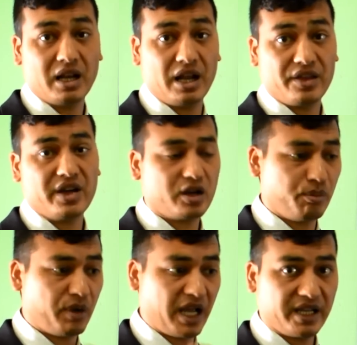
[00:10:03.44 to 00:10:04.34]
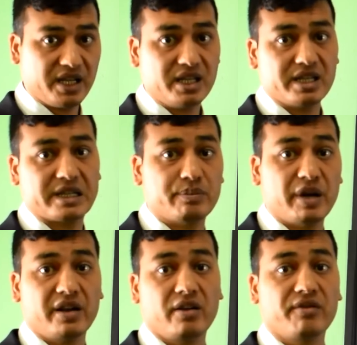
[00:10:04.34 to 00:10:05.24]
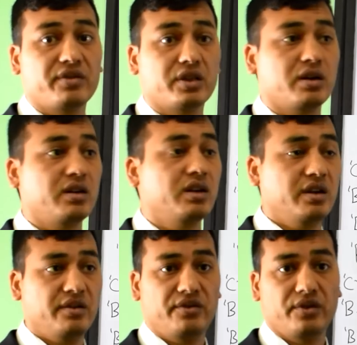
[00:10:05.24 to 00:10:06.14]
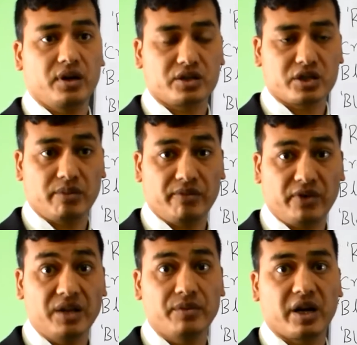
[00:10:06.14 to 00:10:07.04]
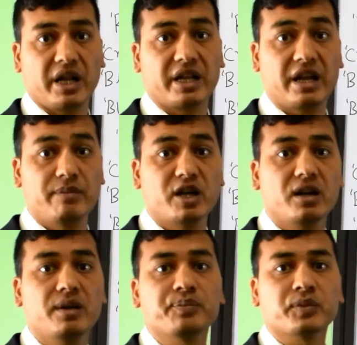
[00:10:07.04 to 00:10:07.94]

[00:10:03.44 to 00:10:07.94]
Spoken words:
like that, a blanket, it is made of the some fiber and chemical.